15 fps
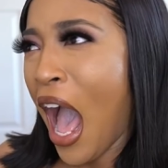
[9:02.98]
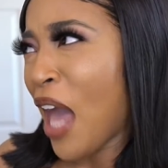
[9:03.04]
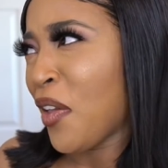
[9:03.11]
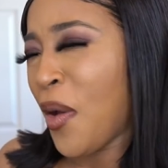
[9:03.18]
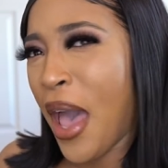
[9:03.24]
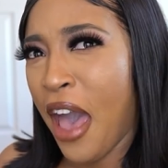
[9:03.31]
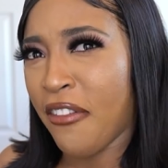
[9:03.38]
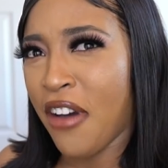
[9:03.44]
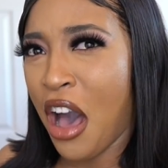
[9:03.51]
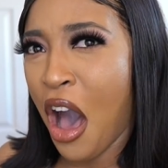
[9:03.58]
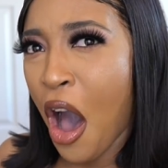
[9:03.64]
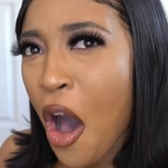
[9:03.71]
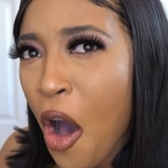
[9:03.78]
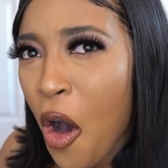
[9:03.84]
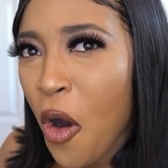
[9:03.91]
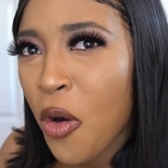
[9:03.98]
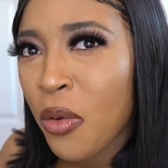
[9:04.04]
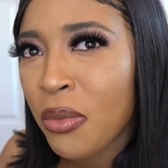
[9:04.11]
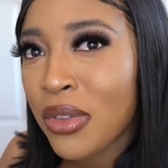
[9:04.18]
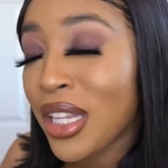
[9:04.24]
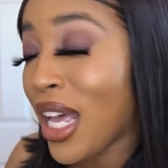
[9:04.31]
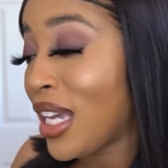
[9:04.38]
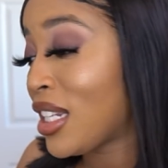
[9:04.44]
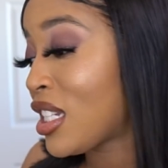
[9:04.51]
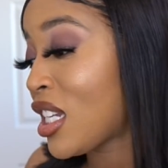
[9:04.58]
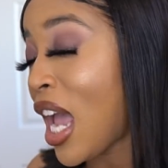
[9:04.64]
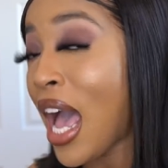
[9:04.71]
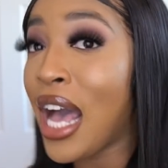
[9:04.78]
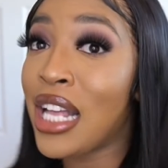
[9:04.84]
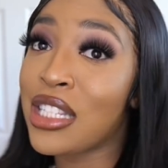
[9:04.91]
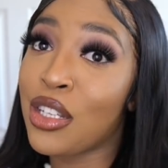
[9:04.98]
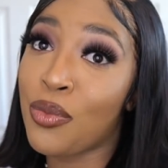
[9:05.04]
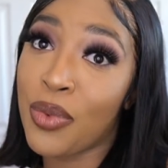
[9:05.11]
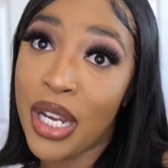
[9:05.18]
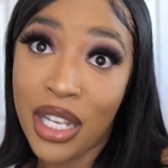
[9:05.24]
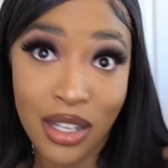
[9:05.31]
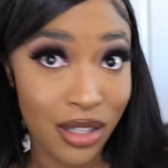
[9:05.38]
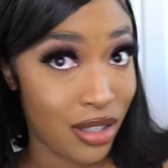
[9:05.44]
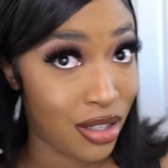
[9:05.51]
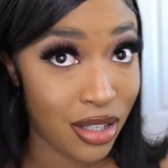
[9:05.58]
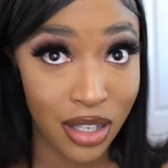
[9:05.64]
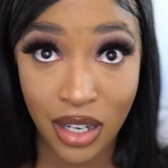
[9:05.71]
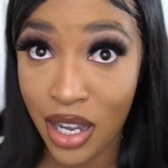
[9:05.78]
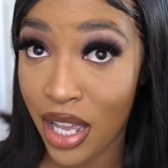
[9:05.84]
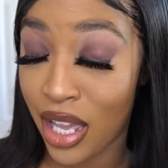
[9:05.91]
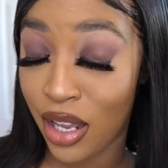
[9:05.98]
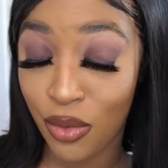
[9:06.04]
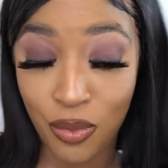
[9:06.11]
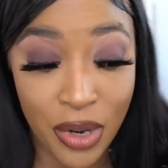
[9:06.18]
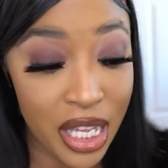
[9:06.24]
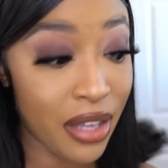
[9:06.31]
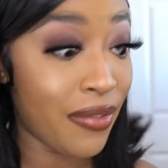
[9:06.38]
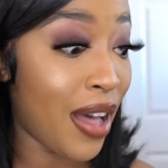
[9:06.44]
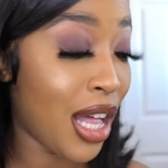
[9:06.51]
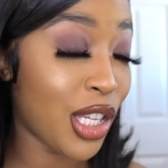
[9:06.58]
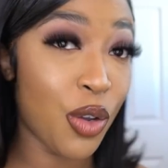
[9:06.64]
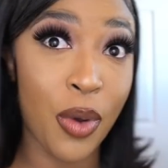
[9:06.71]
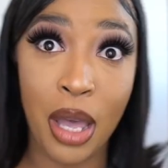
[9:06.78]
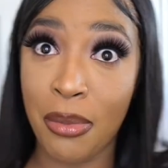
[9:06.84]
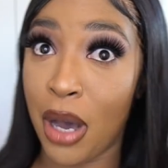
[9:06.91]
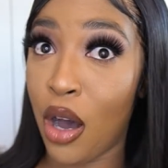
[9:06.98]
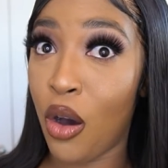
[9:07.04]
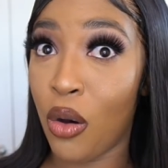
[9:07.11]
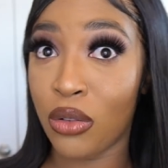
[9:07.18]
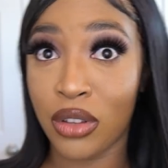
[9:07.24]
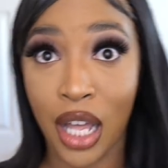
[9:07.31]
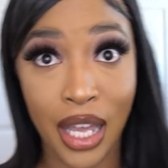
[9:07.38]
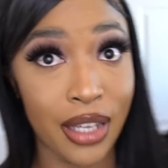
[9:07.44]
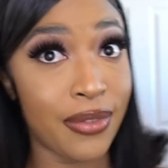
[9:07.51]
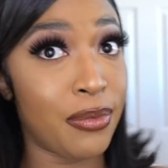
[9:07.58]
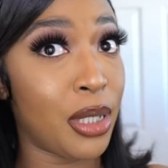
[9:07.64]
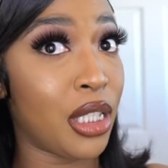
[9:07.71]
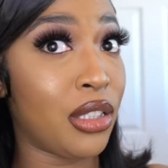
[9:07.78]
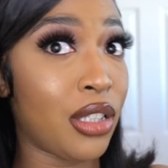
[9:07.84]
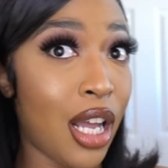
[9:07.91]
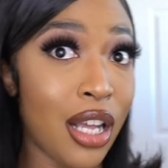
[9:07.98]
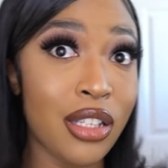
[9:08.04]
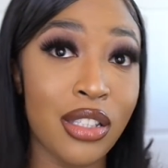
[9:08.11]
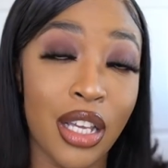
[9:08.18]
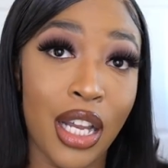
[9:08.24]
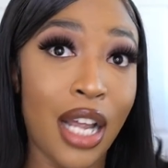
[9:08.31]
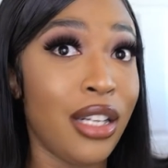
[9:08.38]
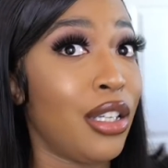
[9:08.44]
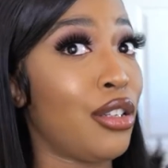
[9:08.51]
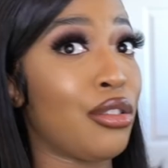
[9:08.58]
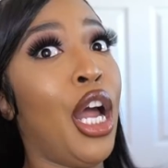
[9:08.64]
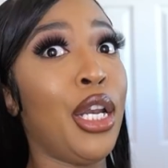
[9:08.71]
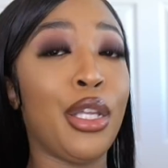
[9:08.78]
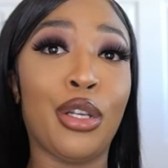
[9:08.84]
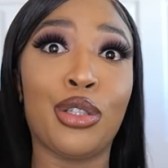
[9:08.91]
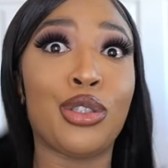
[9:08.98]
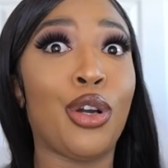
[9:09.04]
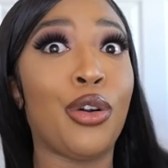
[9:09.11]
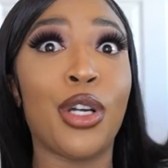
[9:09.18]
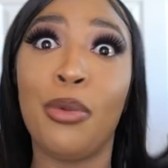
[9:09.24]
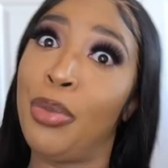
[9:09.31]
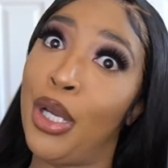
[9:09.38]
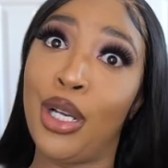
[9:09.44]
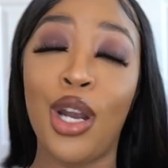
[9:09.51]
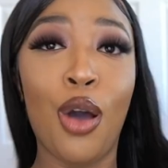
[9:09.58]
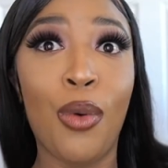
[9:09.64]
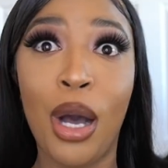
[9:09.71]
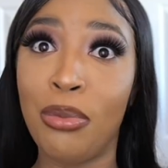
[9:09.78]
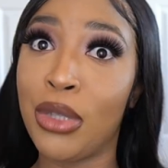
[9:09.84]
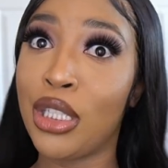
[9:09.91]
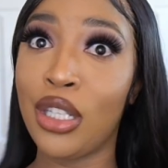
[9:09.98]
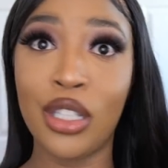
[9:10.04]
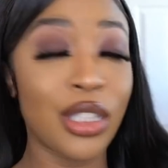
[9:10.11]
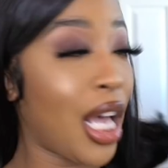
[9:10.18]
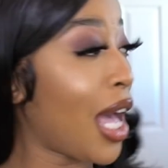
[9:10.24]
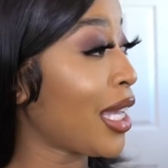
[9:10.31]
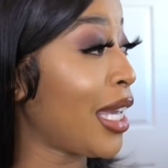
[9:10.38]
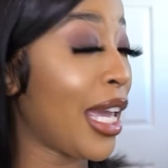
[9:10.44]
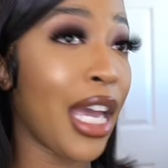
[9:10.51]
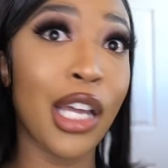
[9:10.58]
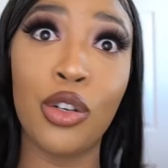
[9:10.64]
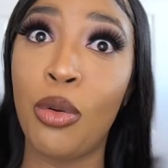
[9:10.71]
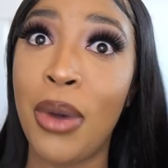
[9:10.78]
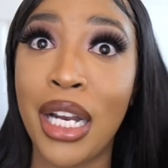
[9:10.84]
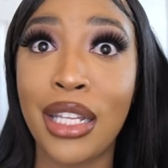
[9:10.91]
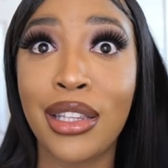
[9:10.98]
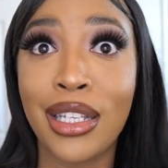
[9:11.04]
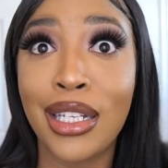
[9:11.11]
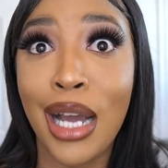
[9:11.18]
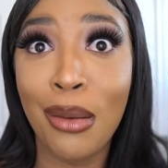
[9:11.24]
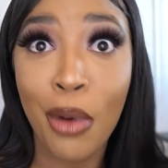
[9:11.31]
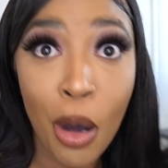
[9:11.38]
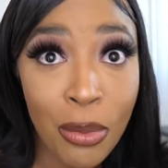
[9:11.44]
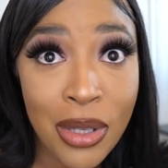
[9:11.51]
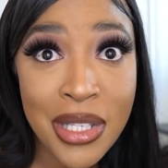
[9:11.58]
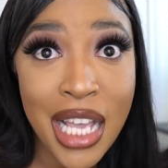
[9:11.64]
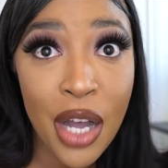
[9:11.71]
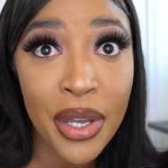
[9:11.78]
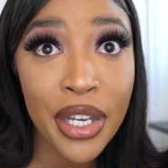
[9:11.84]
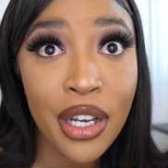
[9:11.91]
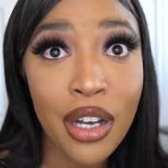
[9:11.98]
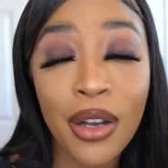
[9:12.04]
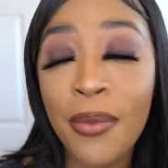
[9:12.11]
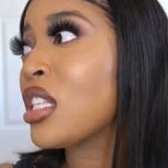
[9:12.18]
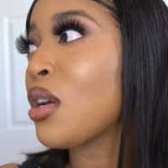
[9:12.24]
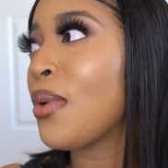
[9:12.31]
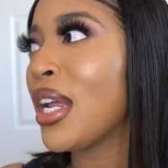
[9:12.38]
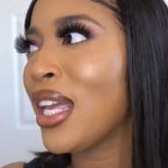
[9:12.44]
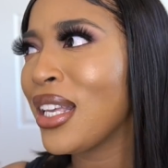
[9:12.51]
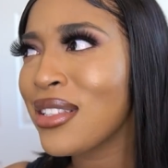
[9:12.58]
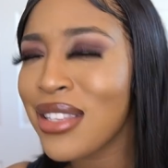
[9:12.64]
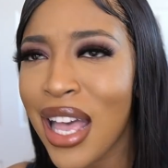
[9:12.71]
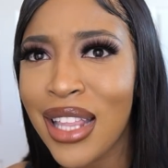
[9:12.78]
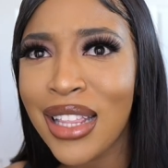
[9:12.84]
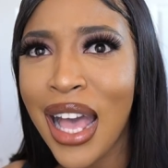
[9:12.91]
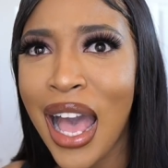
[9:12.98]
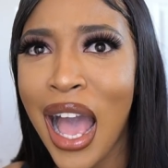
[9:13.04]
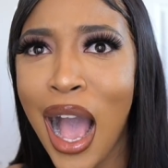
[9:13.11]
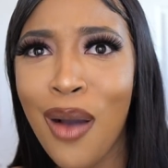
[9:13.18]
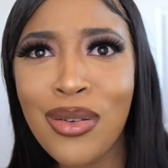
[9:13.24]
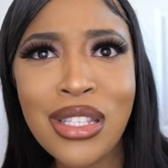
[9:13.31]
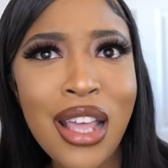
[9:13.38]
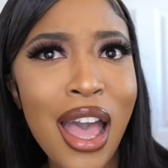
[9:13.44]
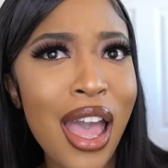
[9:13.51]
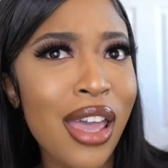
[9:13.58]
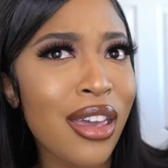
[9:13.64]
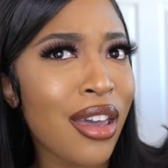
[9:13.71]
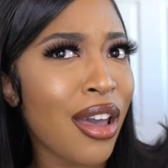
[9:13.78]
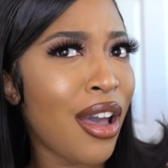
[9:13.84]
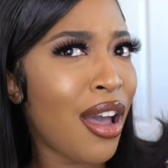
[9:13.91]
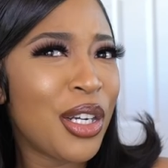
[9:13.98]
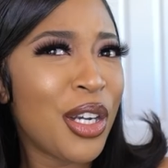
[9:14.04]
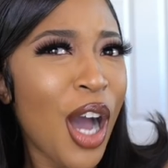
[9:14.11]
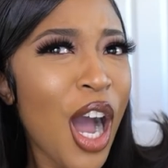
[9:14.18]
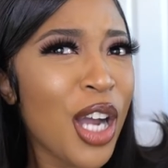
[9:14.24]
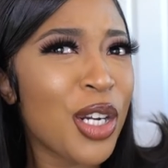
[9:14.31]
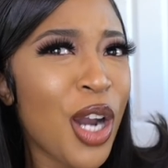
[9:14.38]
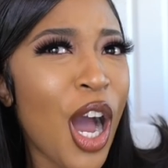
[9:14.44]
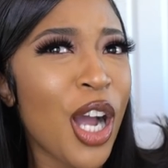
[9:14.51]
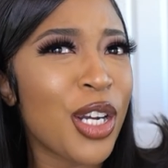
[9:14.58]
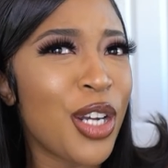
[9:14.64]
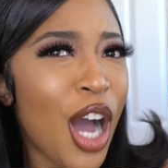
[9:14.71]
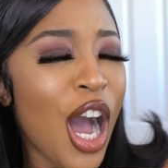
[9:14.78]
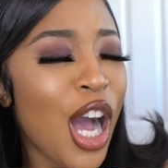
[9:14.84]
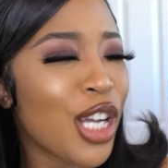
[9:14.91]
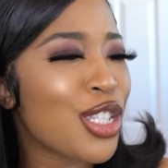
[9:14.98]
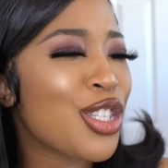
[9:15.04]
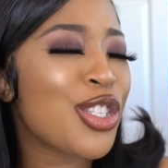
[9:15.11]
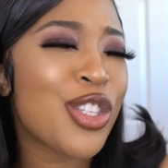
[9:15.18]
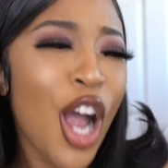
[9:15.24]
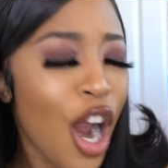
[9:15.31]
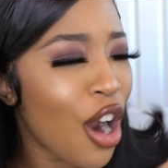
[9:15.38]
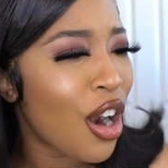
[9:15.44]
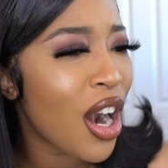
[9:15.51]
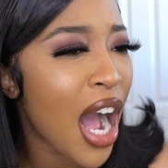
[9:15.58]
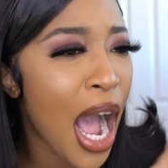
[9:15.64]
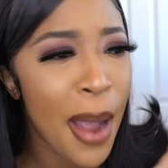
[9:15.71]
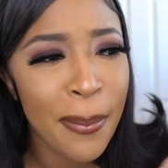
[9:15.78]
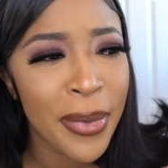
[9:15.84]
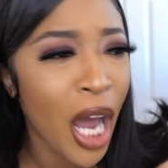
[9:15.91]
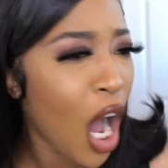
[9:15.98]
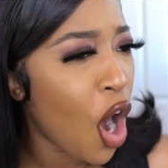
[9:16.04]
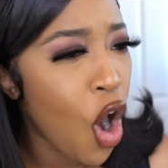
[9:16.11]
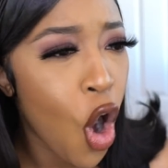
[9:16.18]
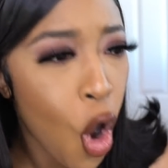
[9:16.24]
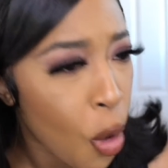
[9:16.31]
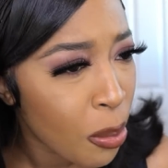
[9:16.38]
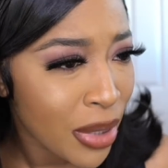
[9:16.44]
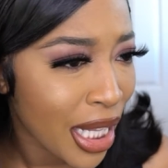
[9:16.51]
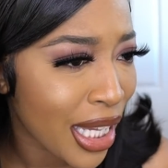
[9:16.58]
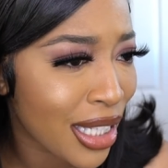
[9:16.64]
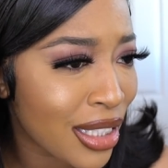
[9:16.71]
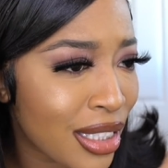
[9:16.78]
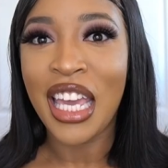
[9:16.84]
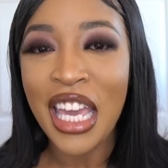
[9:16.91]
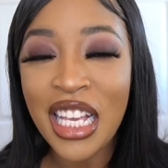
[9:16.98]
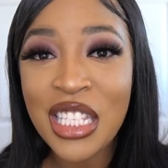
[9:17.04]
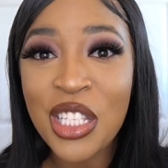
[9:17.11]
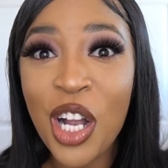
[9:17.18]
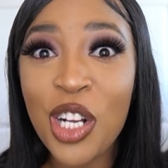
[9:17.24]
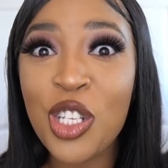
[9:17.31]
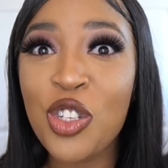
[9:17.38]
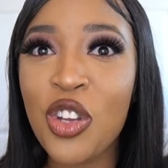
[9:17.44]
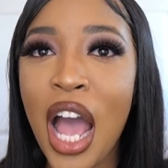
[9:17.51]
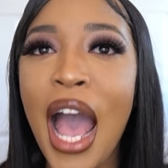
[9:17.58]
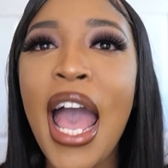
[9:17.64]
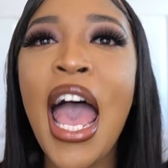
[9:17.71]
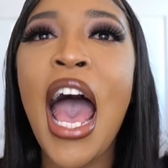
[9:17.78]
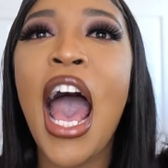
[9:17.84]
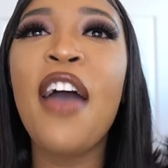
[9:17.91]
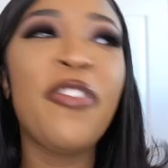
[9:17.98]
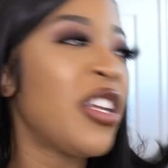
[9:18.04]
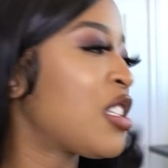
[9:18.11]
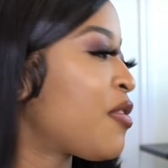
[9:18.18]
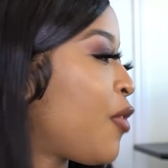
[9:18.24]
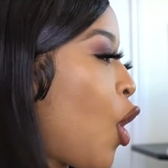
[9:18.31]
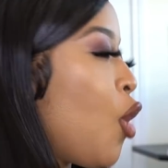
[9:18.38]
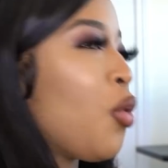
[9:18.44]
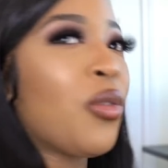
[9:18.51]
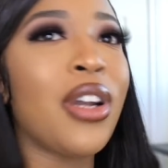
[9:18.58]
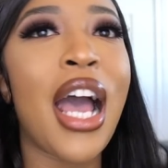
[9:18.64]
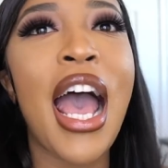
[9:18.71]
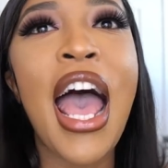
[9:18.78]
I don't have a home. Like, I had to reconsider and reevaluate my whole life, bitch. I said, I need to turn up and glow up because I can't have nobody thinking I'm homeless out here. So when he said that, I was like, knock, knock, knock, sir, I'm not homeless. He starts, I have his phone.